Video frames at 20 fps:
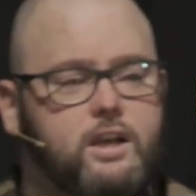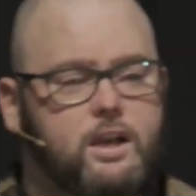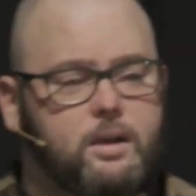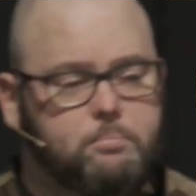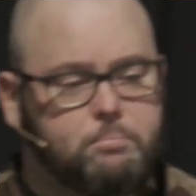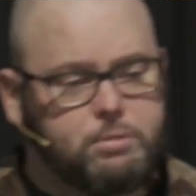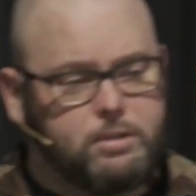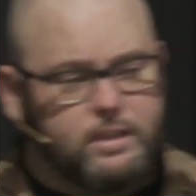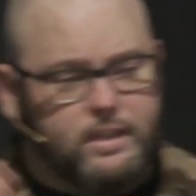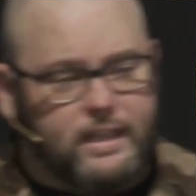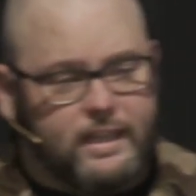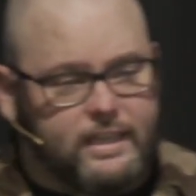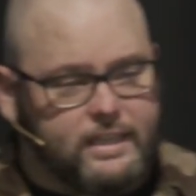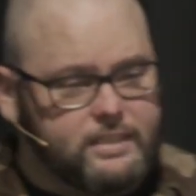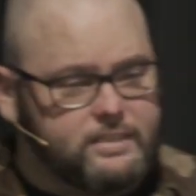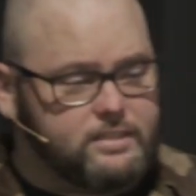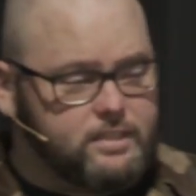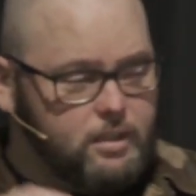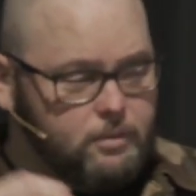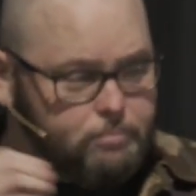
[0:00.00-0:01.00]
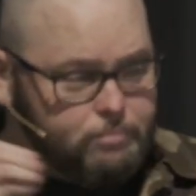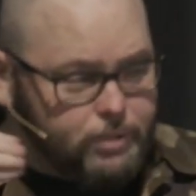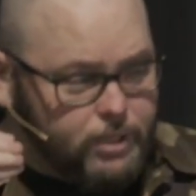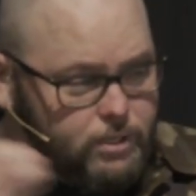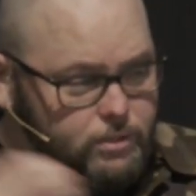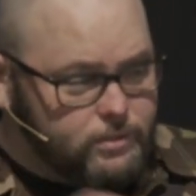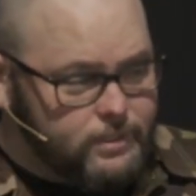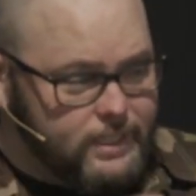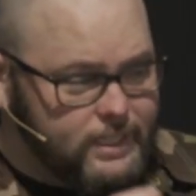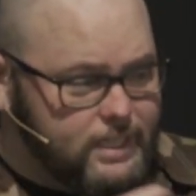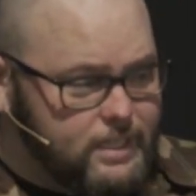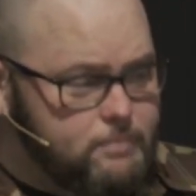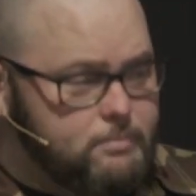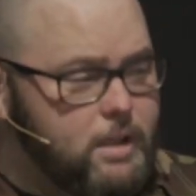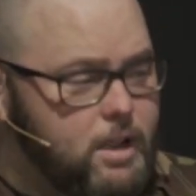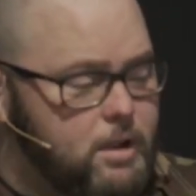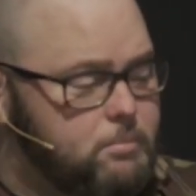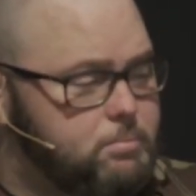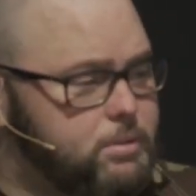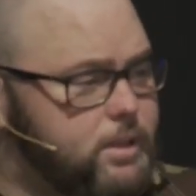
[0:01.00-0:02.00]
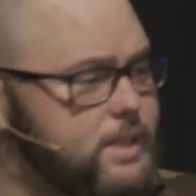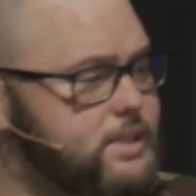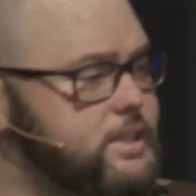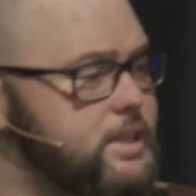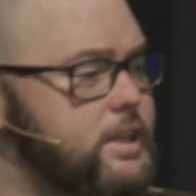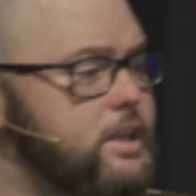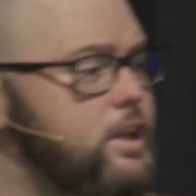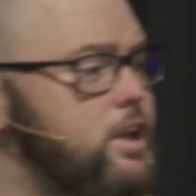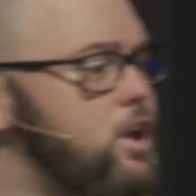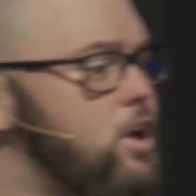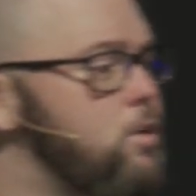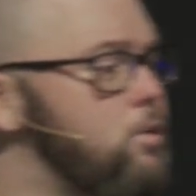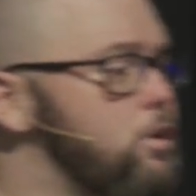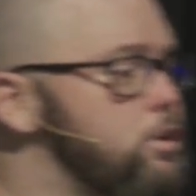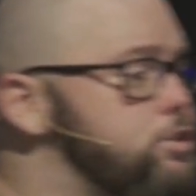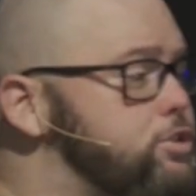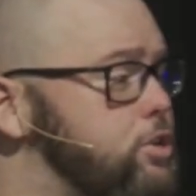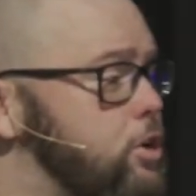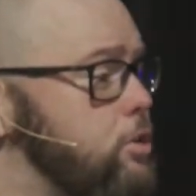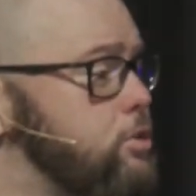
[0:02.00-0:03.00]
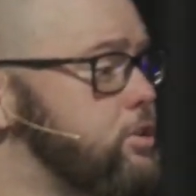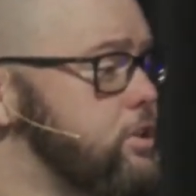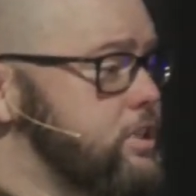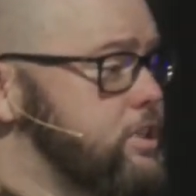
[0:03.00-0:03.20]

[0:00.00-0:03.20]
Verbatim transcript: a place, a building in Mount Pleasant where churches